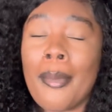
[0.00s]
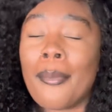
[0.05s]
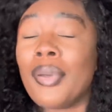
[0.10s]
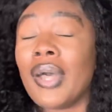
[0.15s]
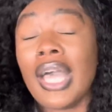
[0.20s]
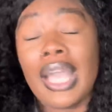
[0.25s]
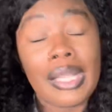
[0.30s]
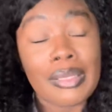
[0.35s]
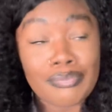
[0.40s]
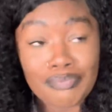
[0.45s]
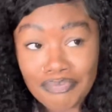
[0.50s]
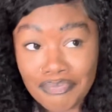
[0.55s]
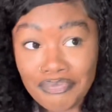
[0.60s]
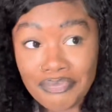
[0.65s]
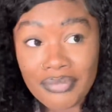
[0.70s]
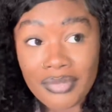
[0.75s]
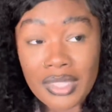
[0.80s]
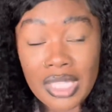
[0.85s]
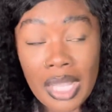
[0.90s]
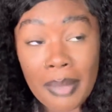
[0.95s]
But
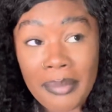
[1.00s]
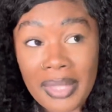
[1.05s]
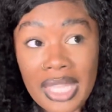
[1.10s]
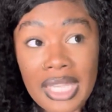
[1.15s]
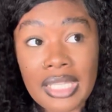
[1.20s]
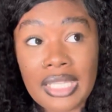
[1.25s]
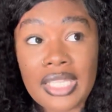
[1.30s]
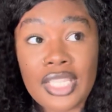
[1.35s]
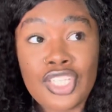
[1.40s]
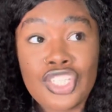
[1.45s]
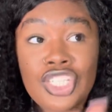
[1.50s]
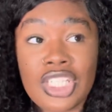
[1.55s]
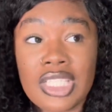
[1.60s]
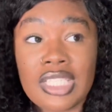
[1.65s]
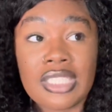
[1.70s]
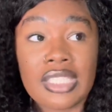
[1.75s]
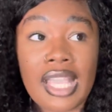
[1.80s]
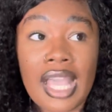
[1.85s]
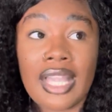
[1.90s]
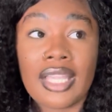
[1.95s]
immediately
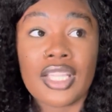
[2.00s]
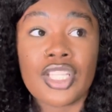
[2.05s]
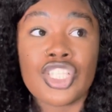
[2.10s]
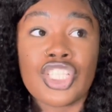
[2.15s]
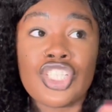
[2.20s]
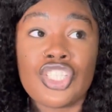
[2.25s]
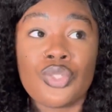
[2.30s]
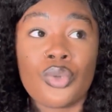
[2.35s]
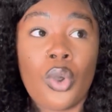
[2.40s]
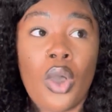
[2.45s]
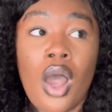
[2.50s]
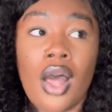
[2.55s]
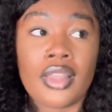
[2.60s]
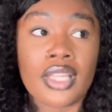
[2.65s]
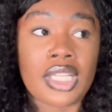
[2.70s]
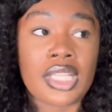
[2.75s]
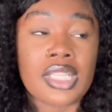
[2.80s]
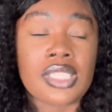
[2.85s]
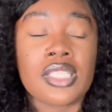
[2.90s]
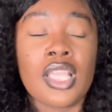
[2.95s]
she's yelling, she's doing
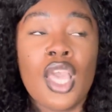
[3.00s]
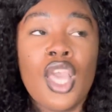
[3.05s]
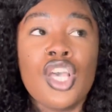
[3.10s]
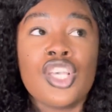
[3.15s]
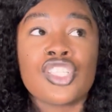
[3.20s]
all of this.